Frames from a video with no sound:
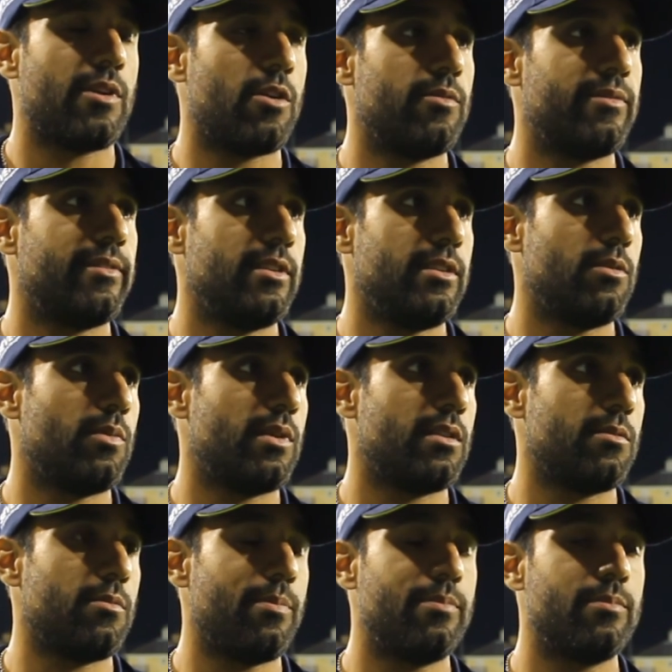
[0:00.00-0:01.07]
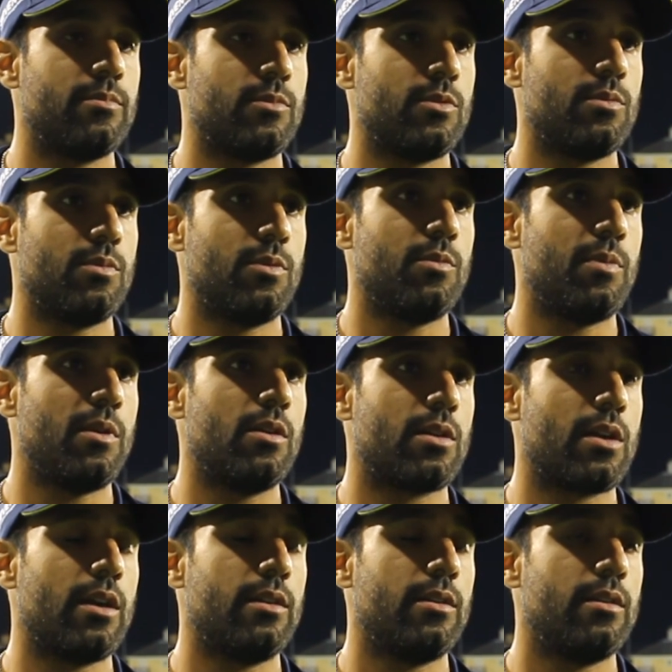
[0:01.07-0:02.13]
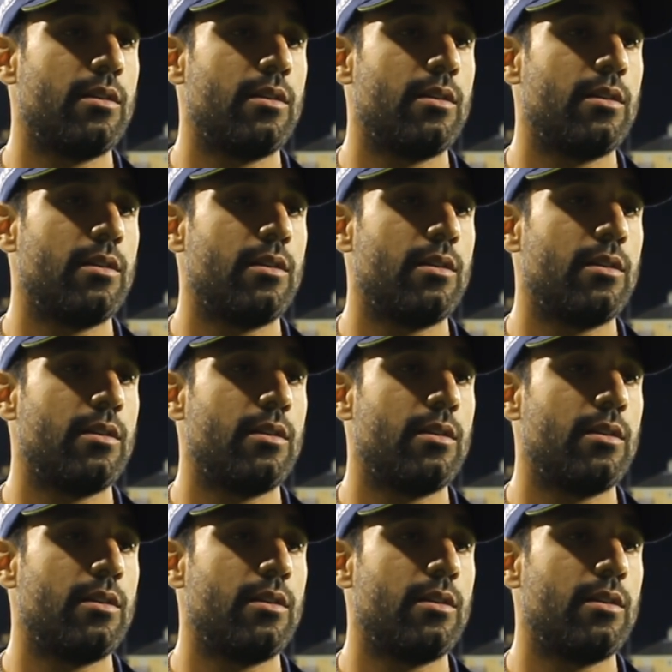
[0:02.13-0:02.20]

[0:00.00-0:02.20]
Hopefully the weather will be okay.